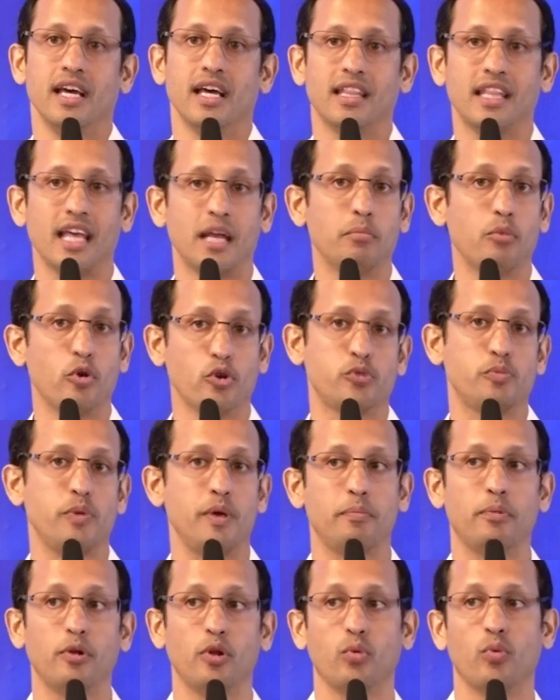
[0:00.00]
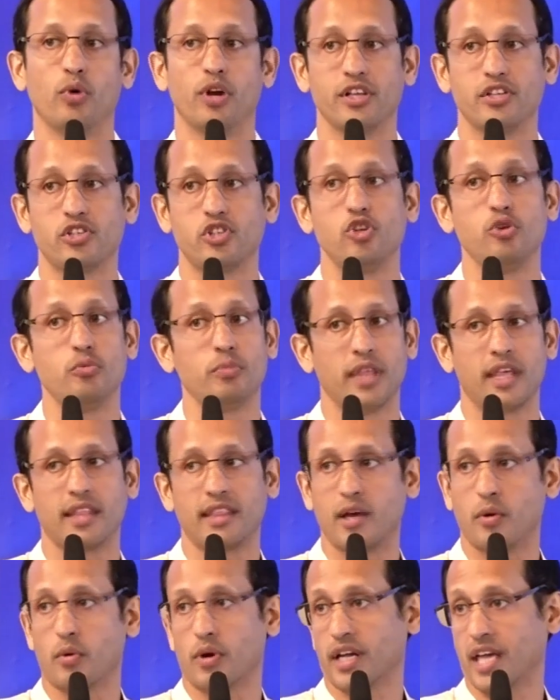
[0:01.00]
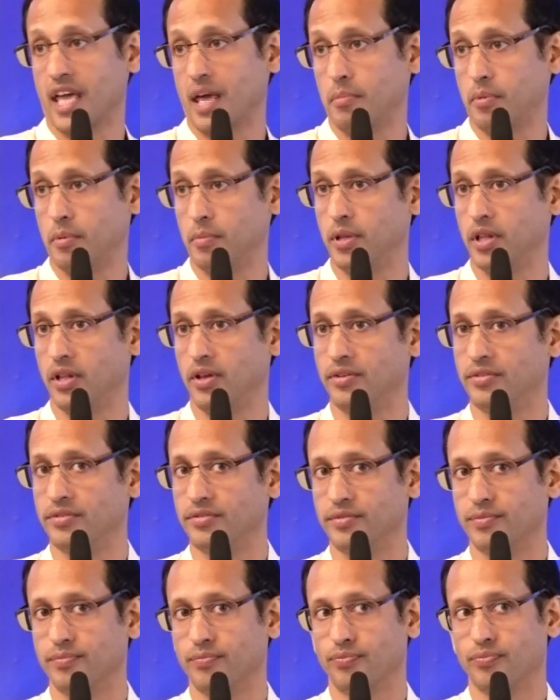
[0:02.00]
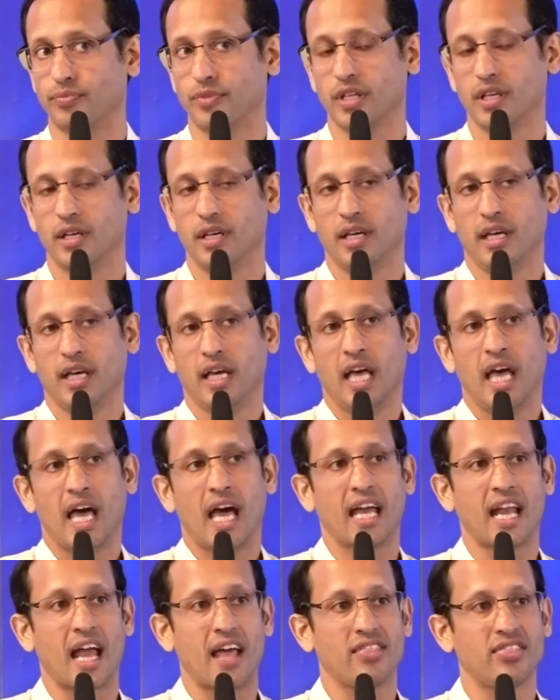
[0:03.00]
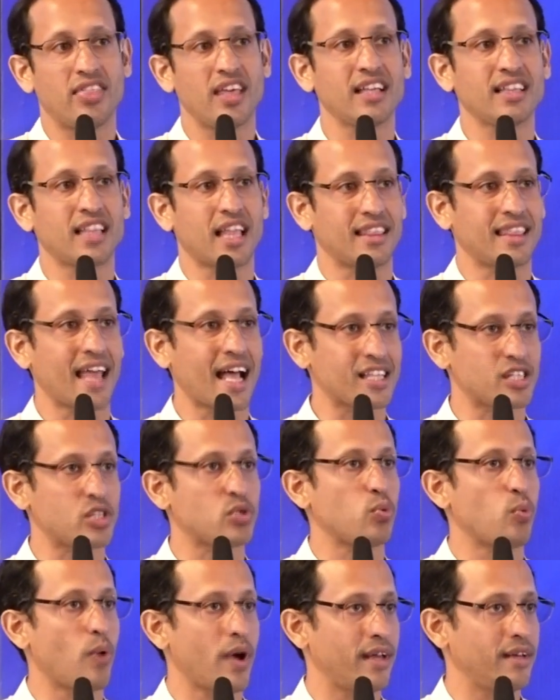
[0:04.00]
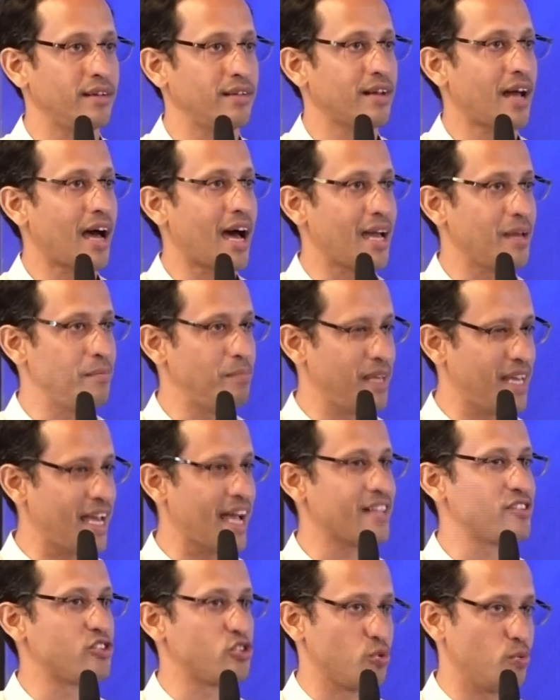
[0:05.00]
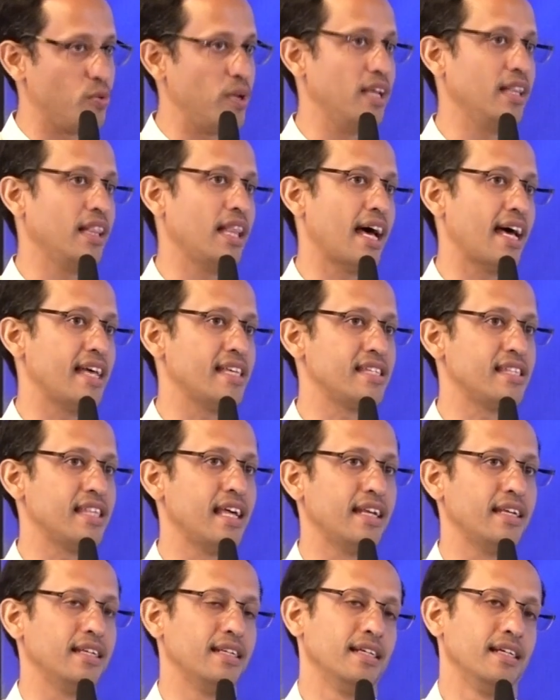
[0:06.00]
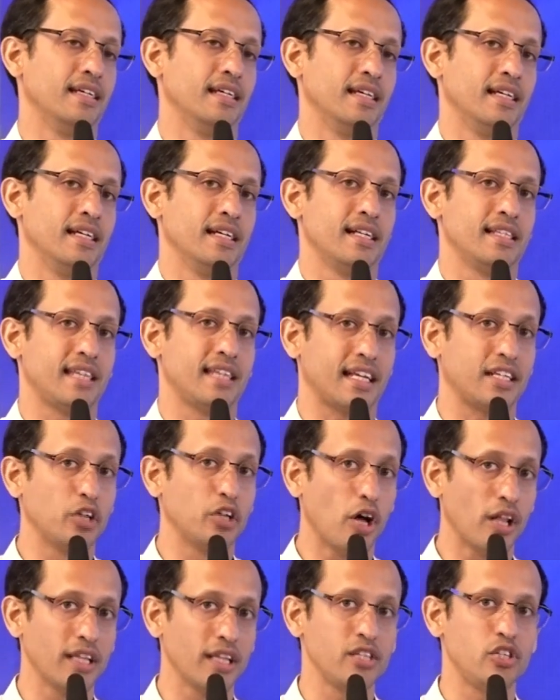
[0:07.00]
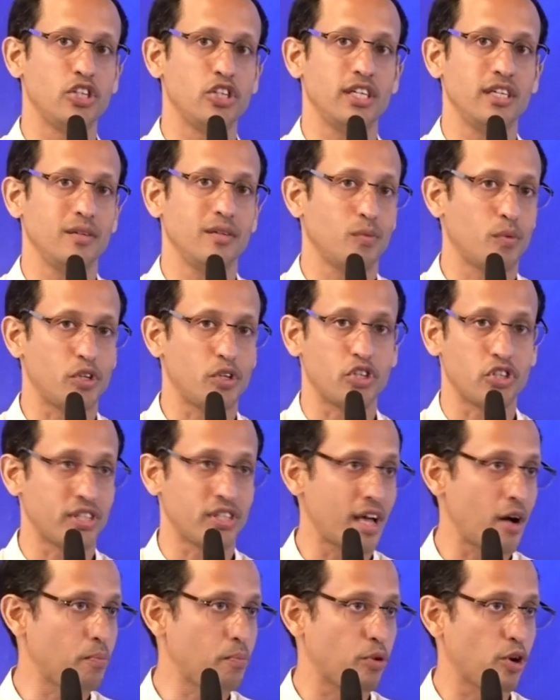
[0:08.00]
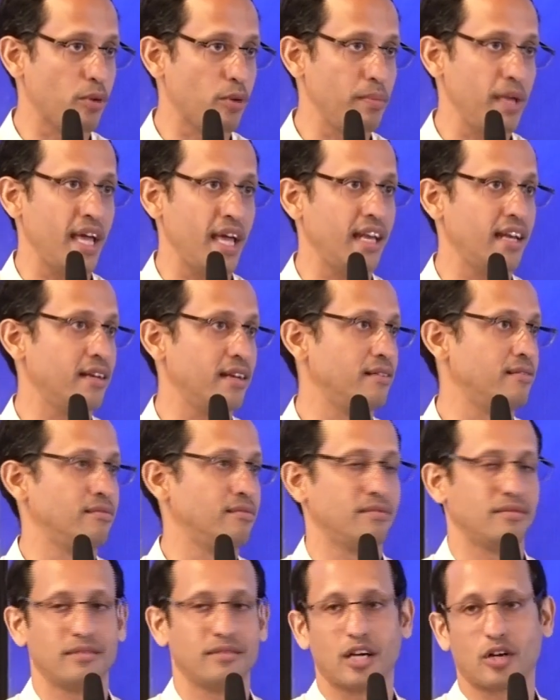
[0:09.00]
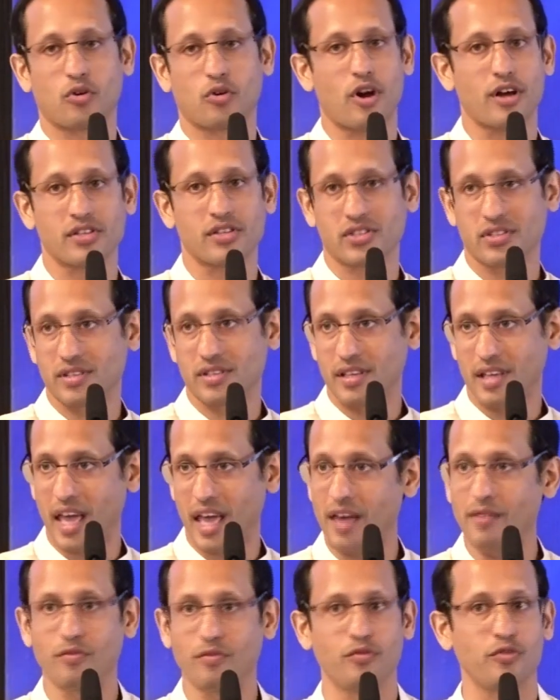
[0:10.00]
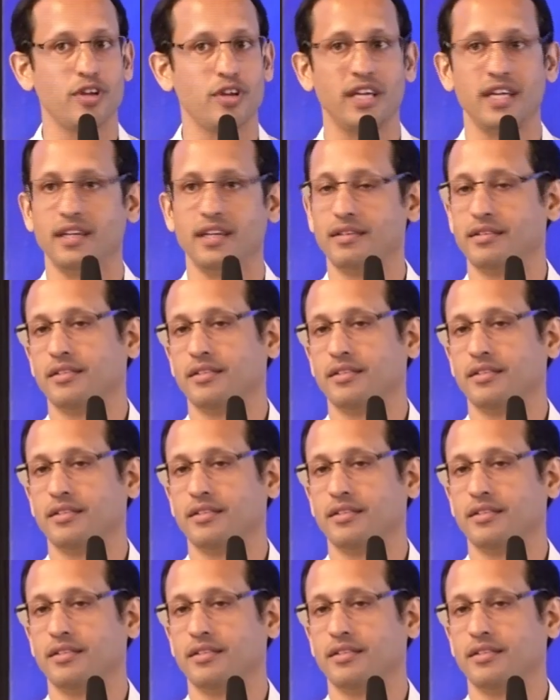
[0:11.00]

than most people would assume that they were capable of. And I think that that's when I began to realize that technology, which is now permeated across every